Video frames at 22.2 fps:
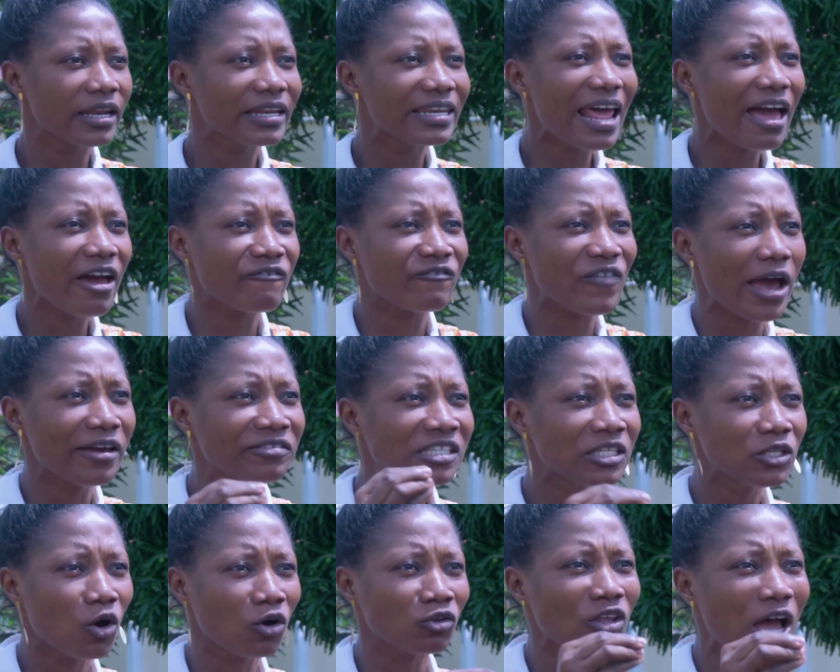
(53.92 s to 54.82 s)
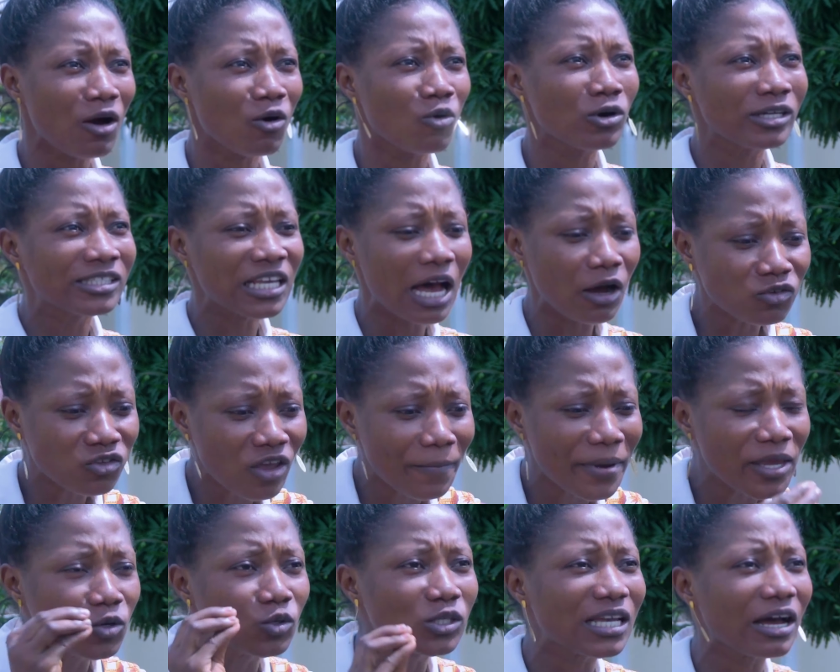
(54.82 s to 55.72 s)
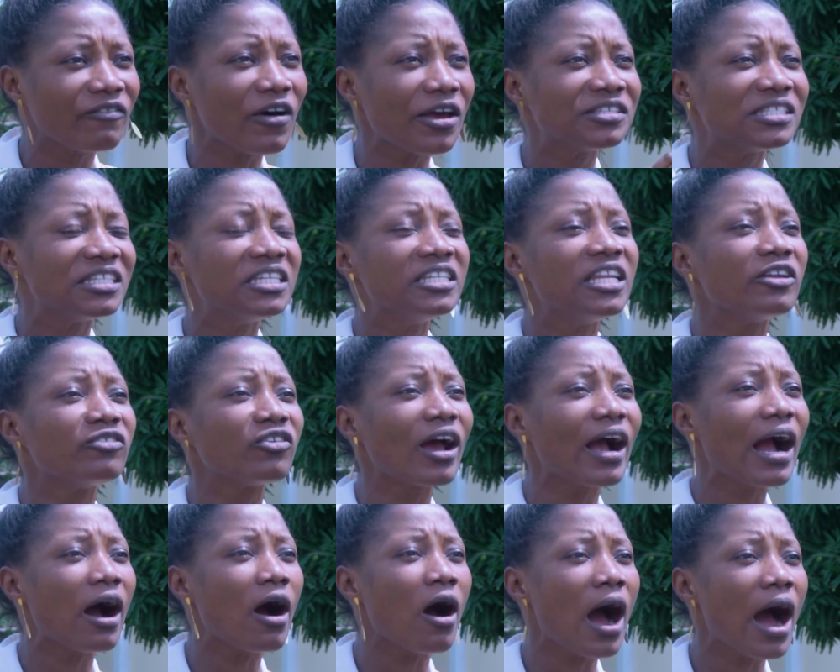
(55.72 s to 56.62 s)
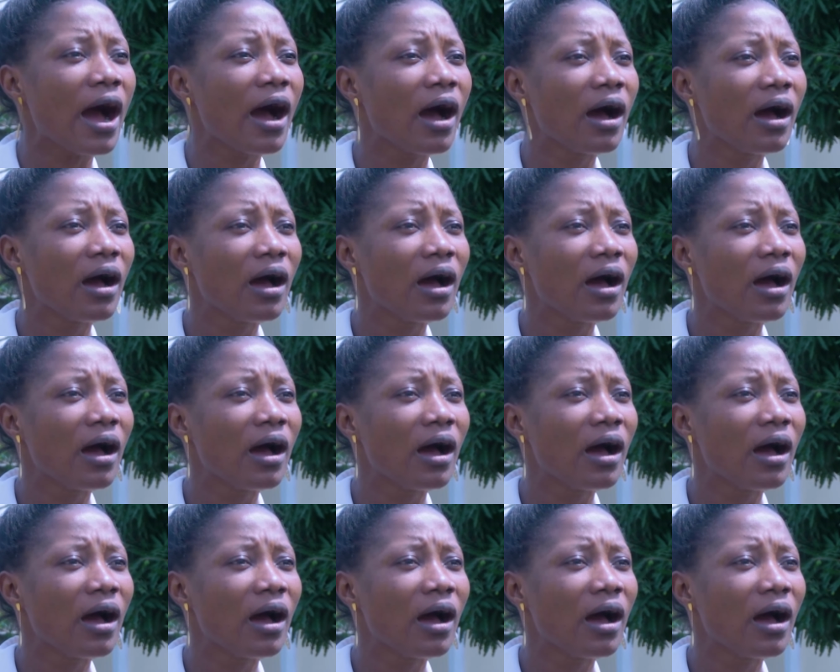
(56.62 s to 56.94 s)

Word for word: There, five city on top of when they also be used to five city. They check out.